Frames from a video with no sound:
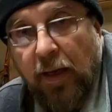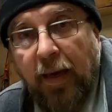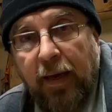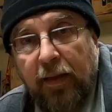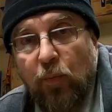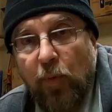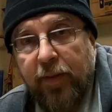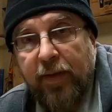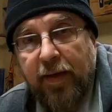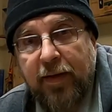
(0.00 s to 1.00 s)
and
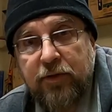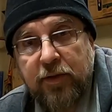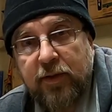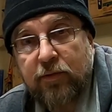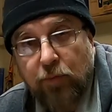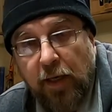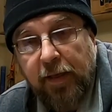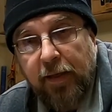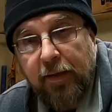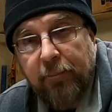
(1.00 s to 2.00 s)
when the engine is
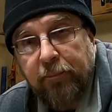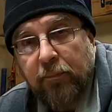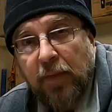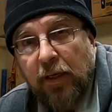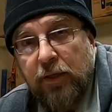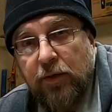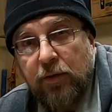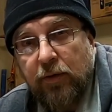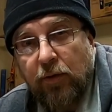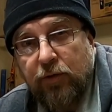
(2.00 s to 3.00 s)
running you,
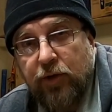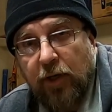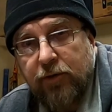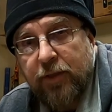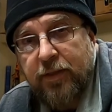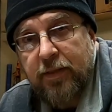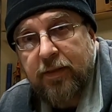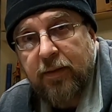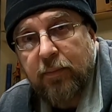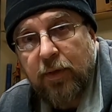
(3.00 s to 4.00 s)
your charging
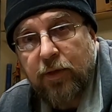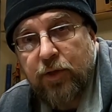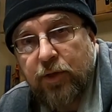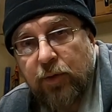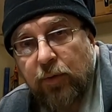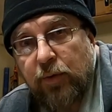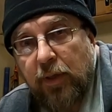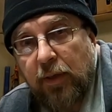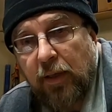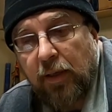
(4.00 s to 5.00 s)
system should
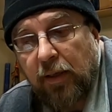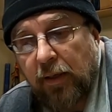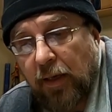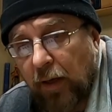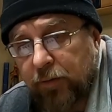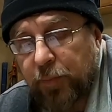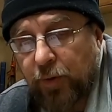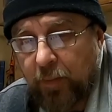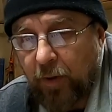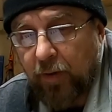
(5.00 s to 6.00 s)
uh, output
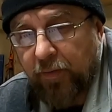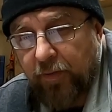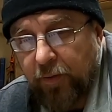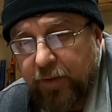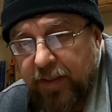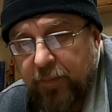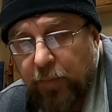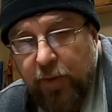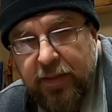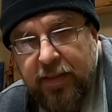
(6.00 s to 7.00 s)
about
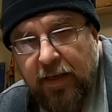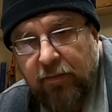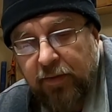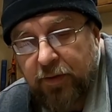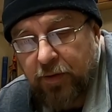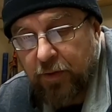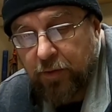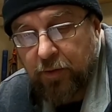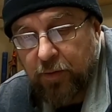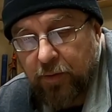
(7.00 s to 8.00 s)
13.7
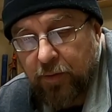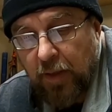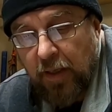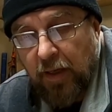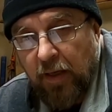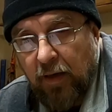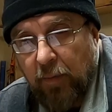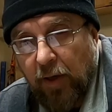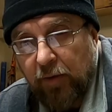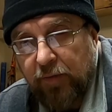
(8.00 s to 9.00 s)
to
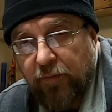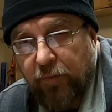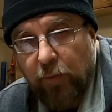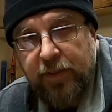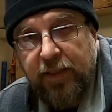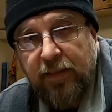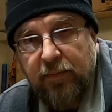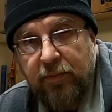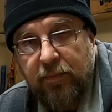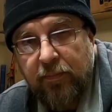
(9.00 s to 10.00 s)
about
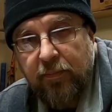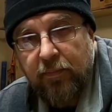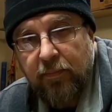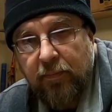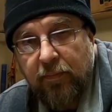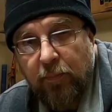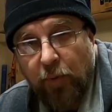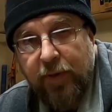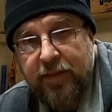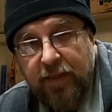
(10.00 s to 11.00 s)

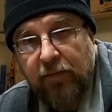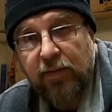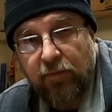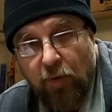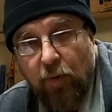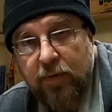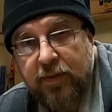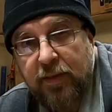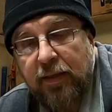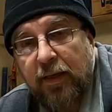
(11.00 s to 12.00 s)
14.7 volts